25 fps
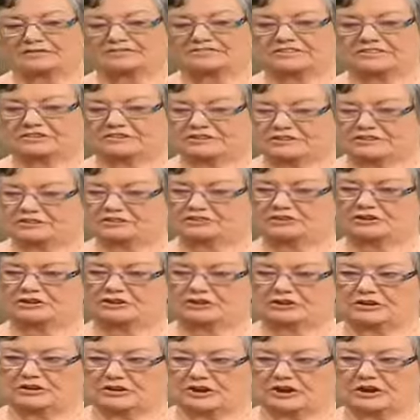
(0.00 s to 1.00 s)
a
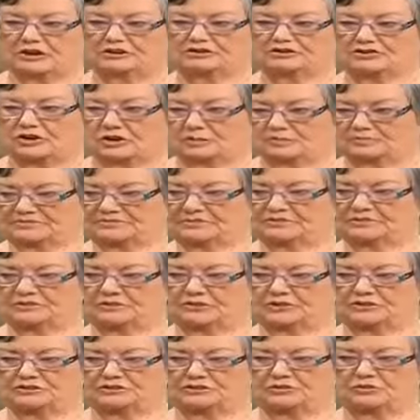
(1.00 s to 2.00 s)
sedentary job
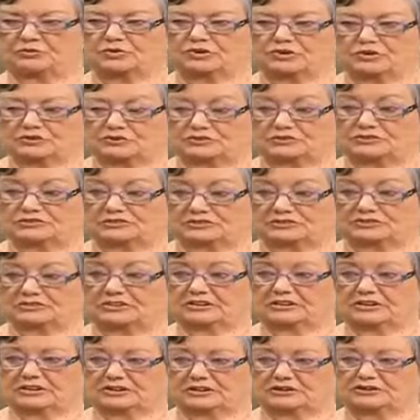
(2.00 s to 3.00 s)
situation where you're just
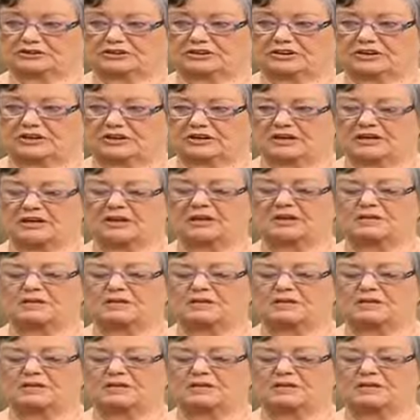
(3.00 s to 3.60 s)
sitting in a chair,